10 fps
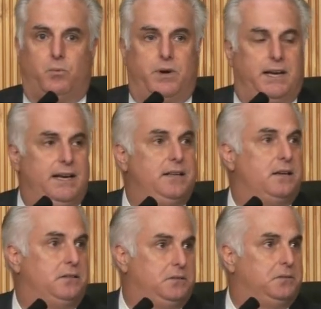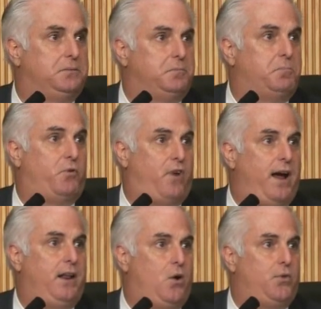We need to
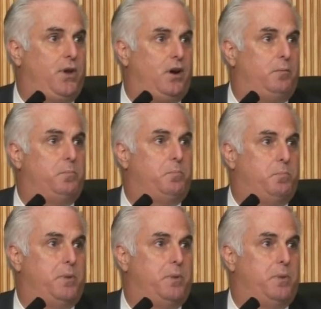provide healthcare,